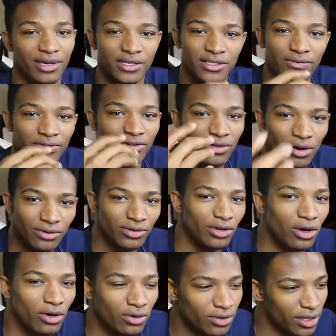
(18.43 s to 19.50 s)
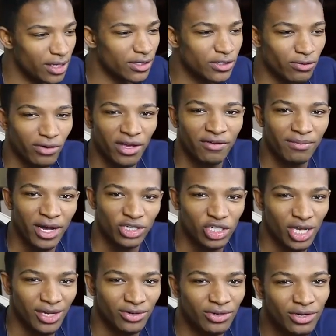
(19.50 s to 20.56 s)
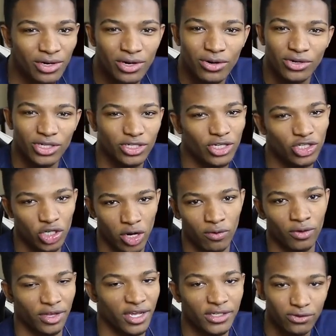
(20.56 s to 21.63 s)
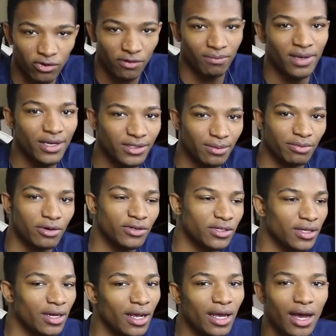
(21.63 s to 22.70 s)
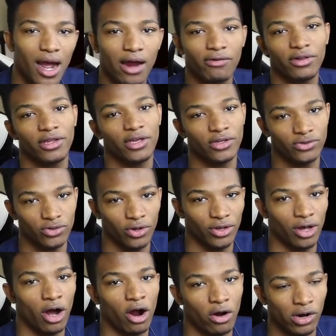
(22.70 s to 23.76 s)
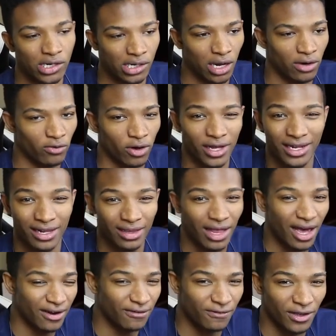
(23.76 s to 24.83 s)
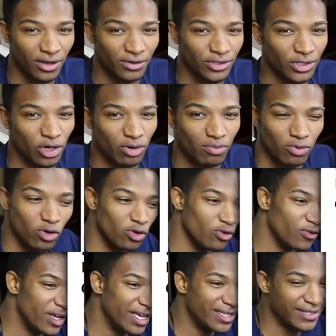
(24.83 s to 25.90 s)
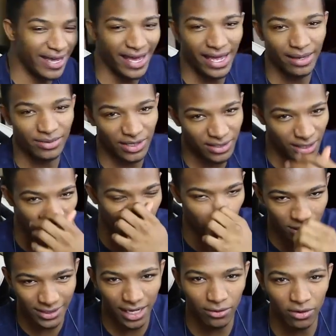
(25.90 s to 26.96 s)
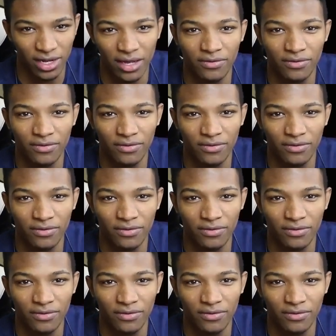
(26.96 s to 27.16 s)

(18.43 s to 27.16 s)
Because if you don't know the history of my channel, or just in general, the history of me as a person, I really enjoy the horror genre in a lot of fields, you know, movies, games, etc., etc.